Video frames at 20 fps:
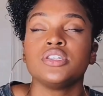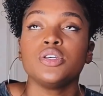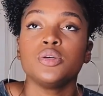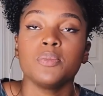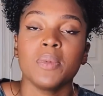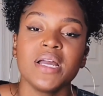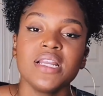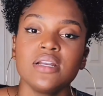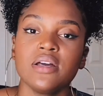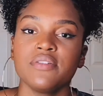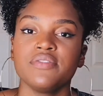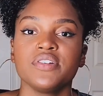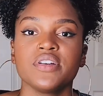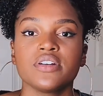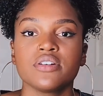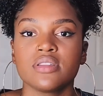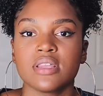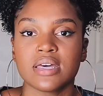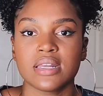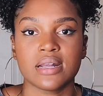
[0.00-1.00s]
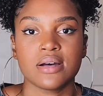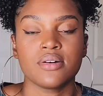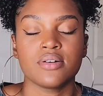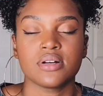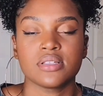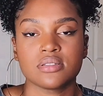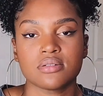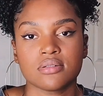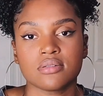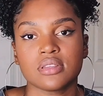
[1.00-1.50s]
You might not figure that
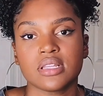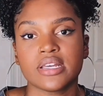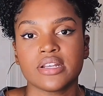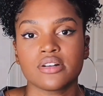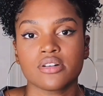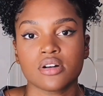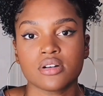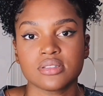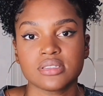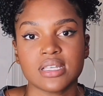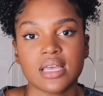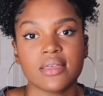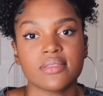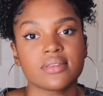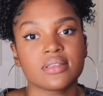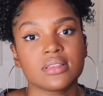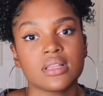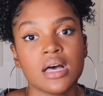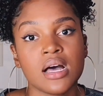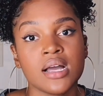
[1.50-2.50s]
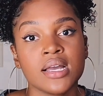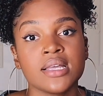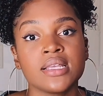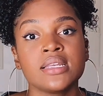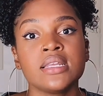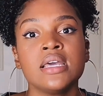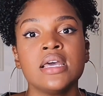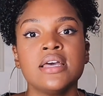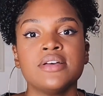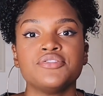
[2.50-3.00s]
out until later on down the line,